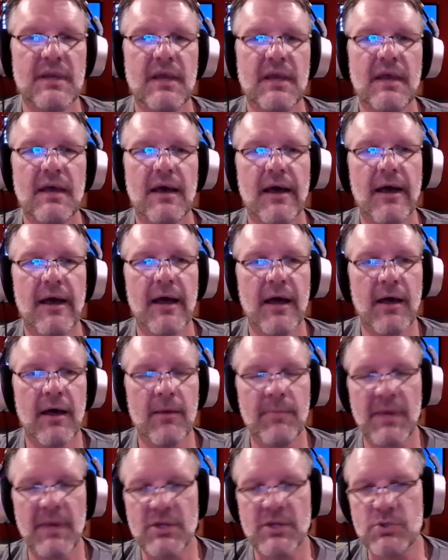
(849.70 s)

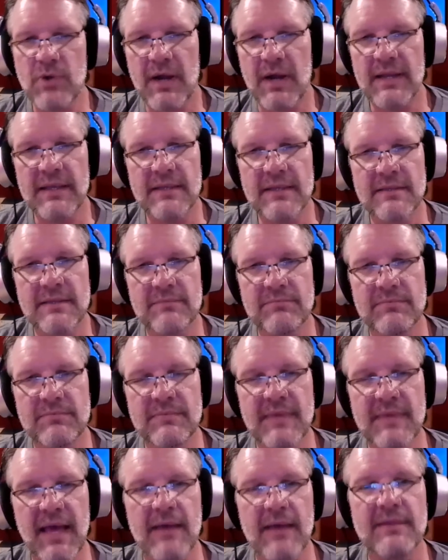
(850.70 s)
and try to get
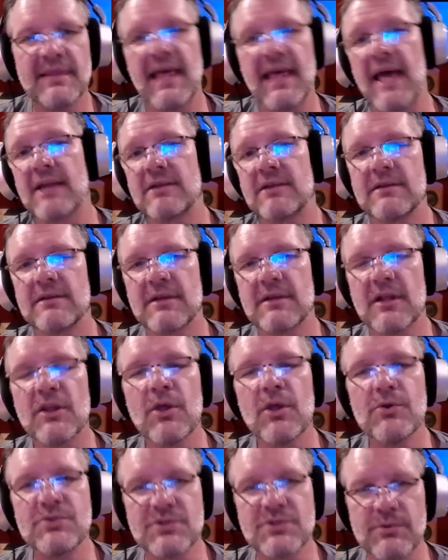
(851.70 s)
that
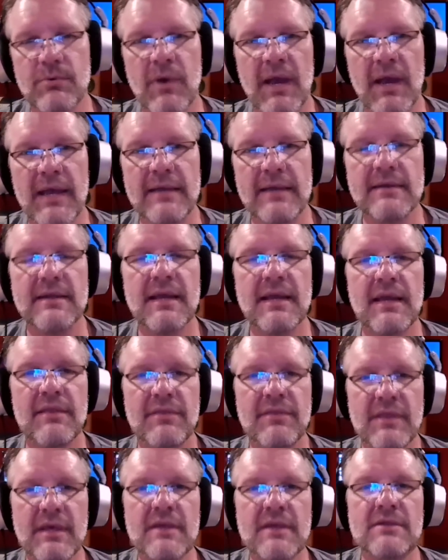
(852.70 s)
close to right, and
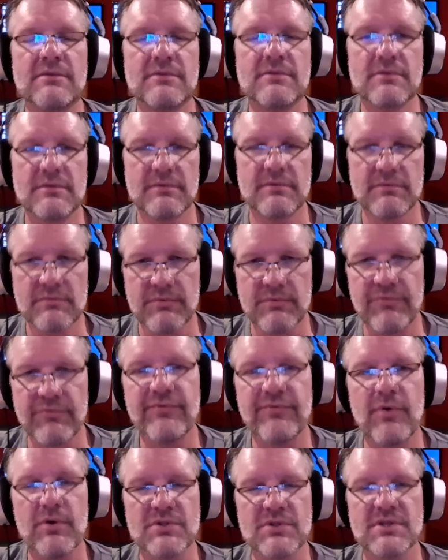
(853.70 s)
then
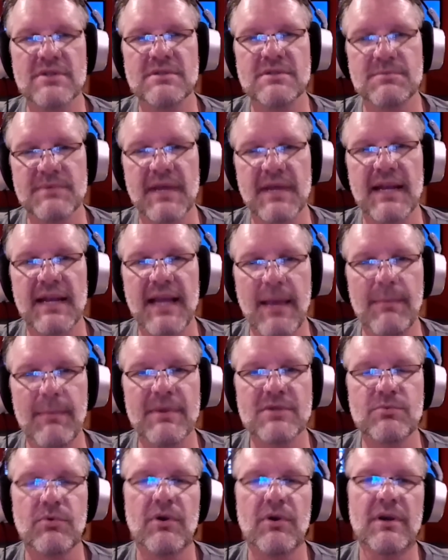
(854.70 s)
focus on some
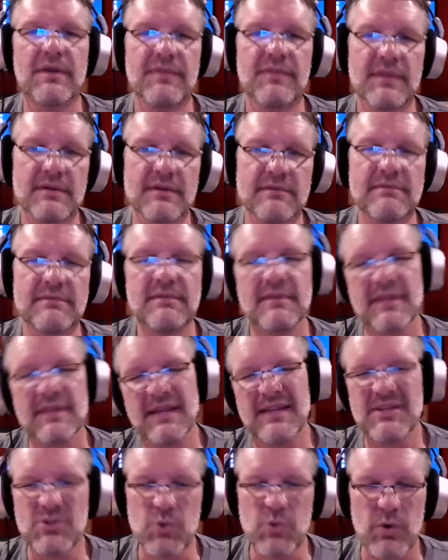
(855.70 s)
dynamics work, and then
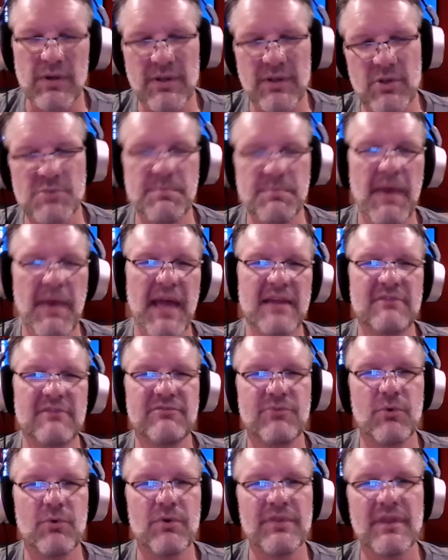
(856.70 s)
it sort of goes back and
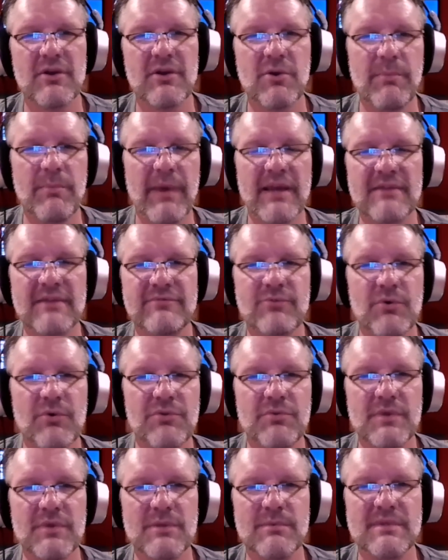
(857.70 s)
forth. I'll go back and
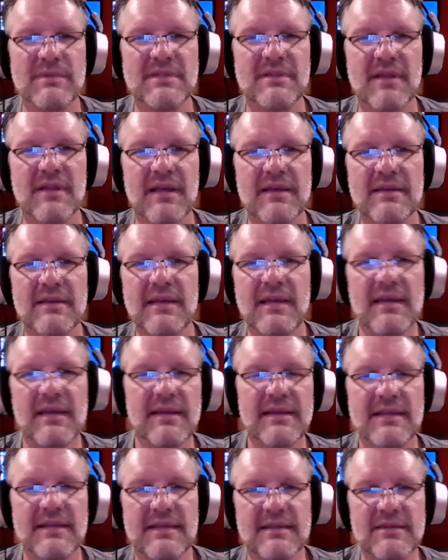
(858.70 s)
forth with them until I
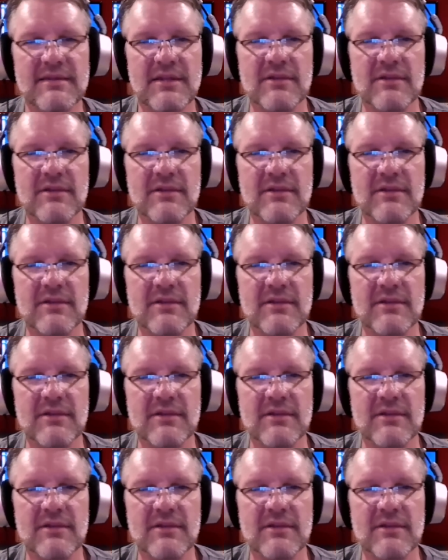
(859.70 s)
get,